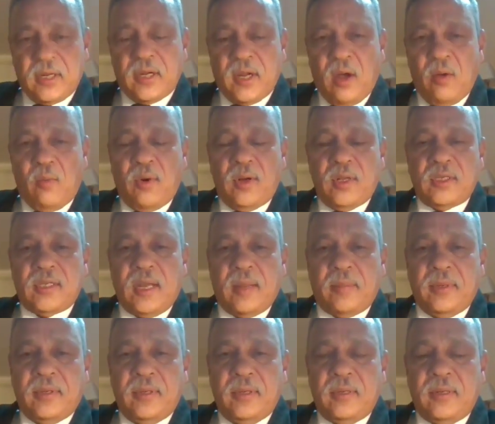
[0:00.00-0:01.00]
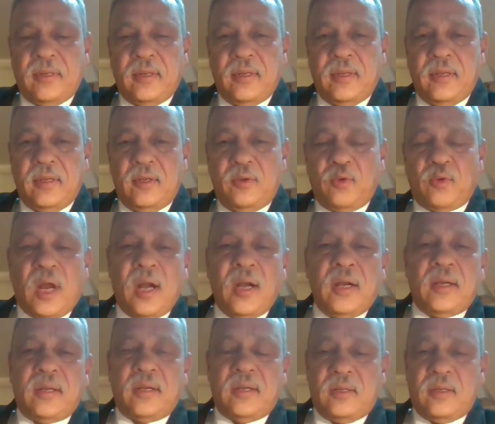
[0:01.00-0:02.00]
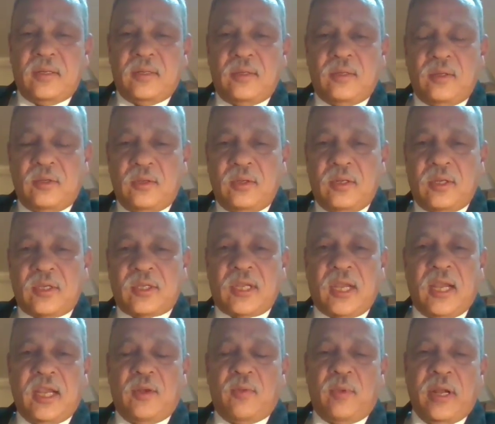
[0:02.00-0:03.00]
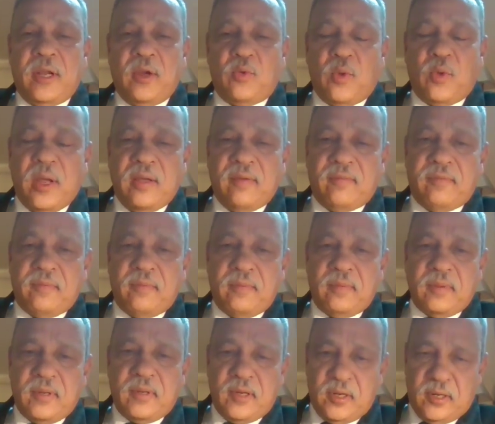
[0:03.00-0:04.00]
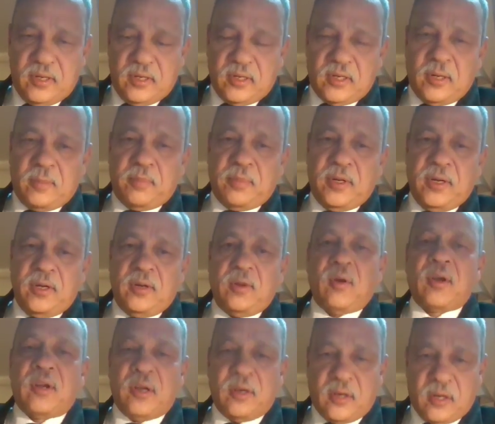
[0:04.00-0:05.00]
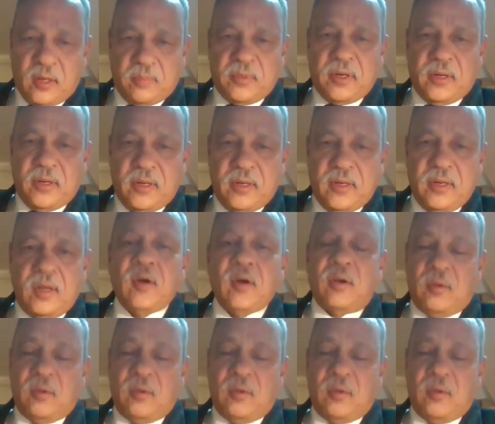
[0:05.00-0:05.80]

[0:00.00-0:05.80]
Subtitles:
But now what has happened, you can't decide when to have encrypted or encrypted,